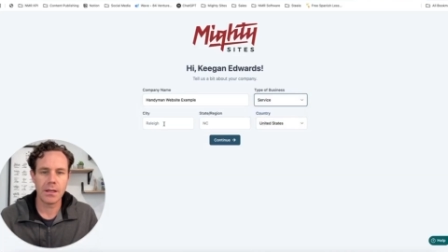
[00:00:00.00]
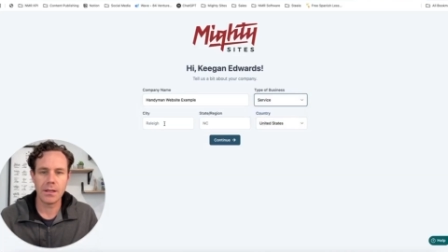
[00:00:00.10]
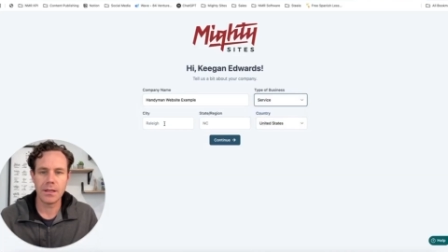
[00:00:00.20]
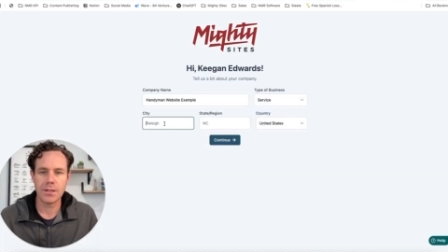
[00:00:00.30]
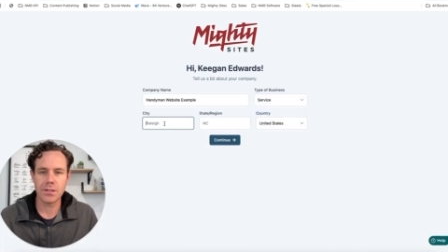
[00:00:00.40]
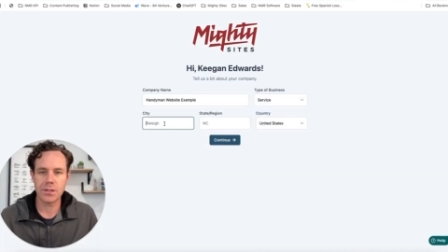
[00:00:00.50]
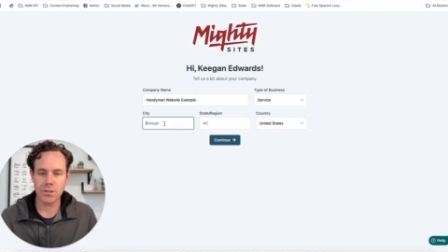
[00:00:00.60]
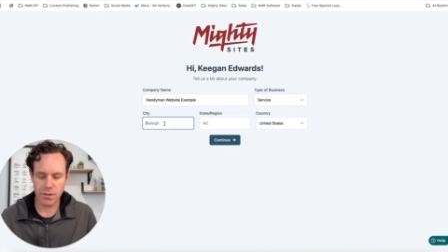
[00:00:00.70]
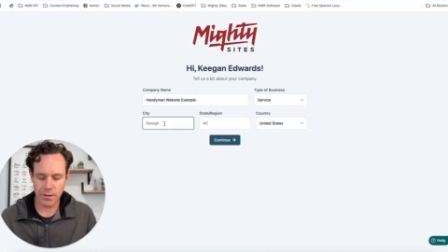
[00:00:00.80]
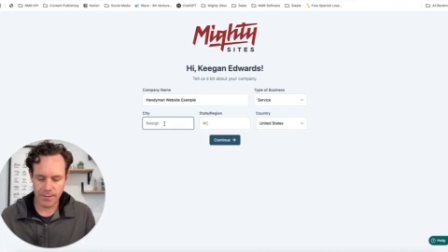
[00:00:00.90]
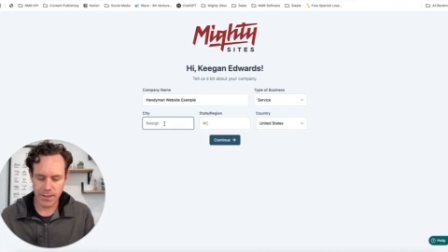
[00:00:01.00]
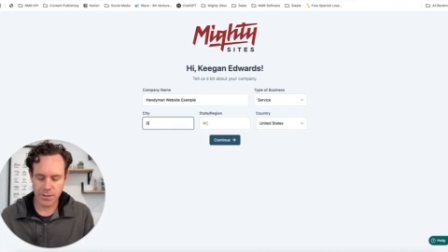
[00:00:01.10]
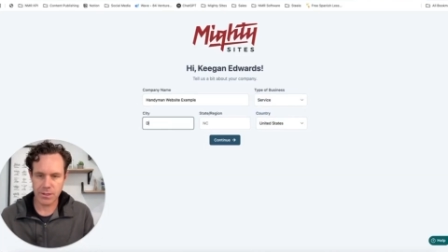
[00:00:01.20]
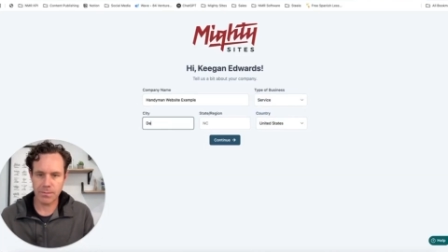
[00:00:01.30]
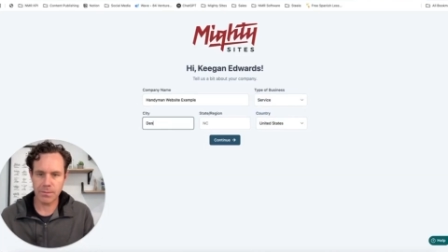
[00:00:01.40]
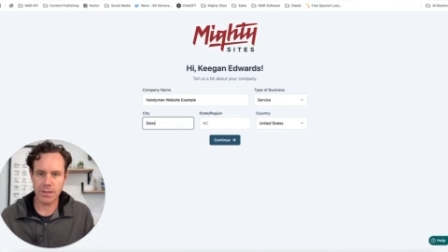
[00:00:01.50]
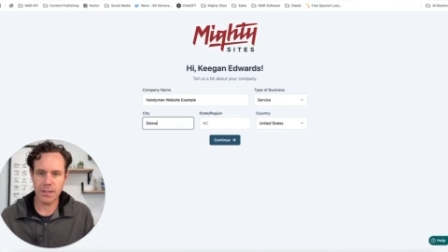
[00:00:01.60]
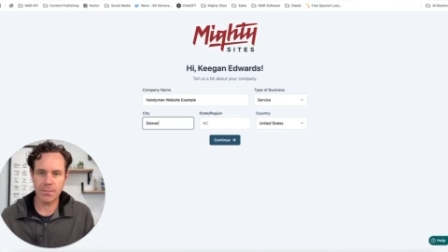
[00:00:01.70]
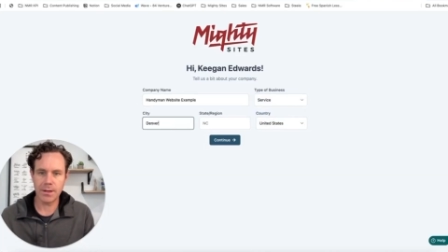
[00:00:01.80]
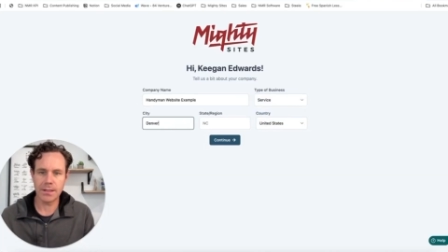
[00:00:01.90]
This is a service. I'm going to
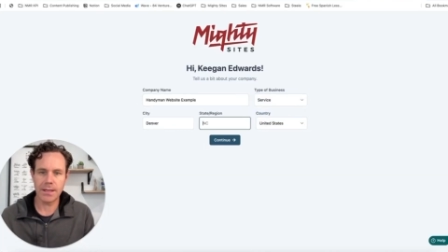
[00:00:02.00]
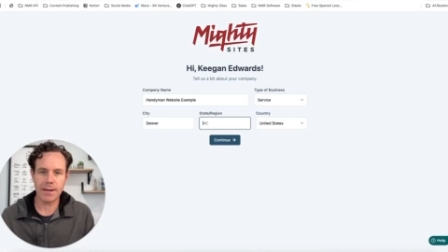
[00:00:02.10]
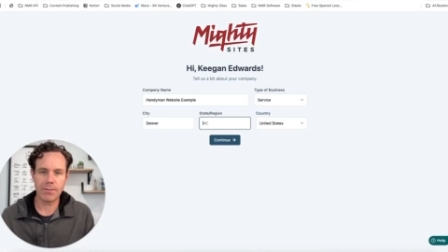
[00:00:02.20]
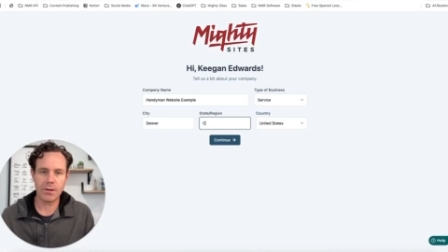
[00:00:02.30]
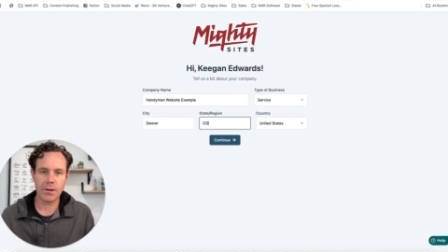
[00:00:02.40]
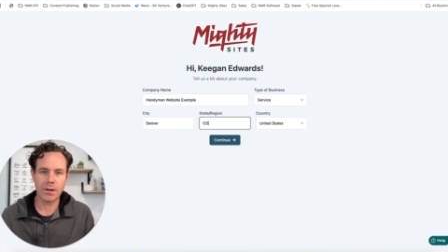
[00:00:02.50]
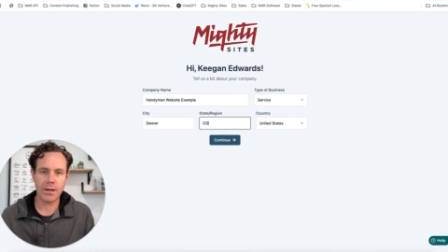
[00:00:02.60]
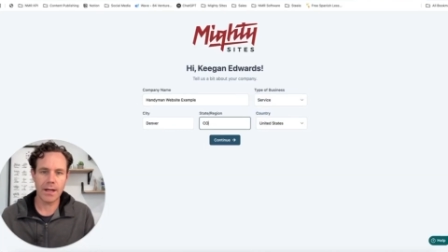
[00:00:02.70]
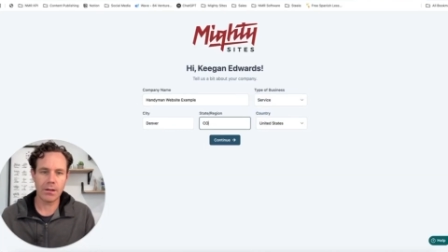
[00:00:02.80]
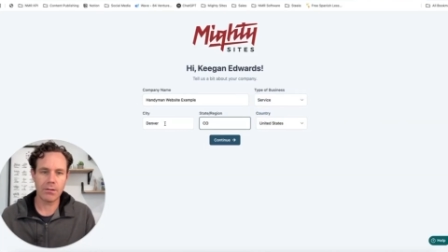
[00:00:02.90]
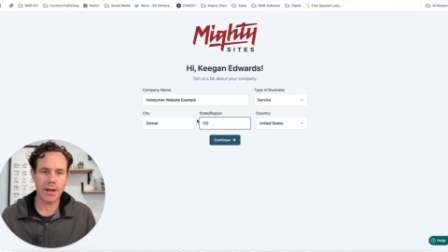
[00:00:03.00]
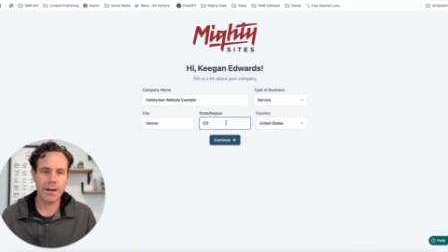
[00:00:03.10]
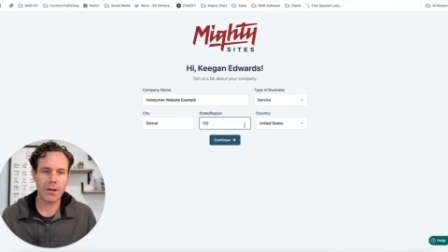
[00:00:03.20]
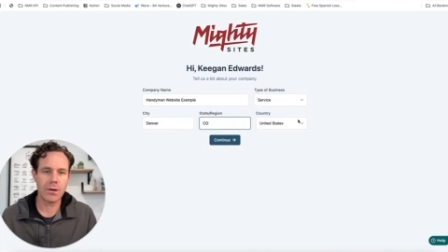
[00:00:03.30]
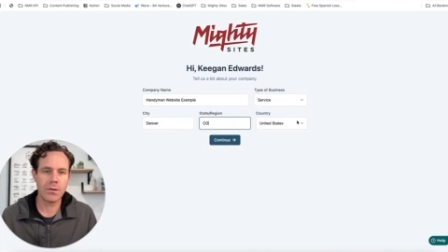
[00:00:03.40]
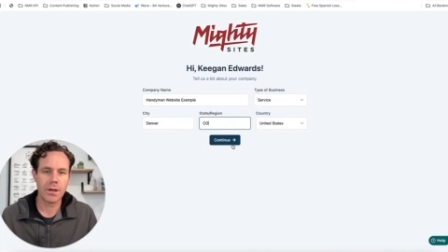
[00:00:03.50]
type in Denver, Colorado,